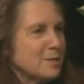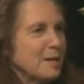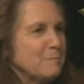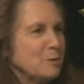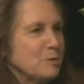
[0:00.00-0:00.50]
I
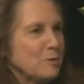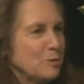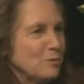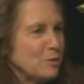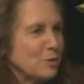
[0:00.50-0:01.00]
produced 2
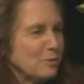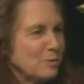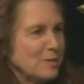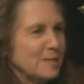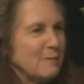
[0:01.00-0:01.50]

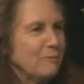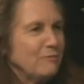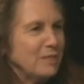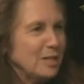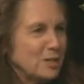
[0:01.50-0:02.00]
shows. They were
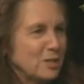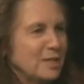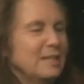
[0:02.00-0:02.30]
finished.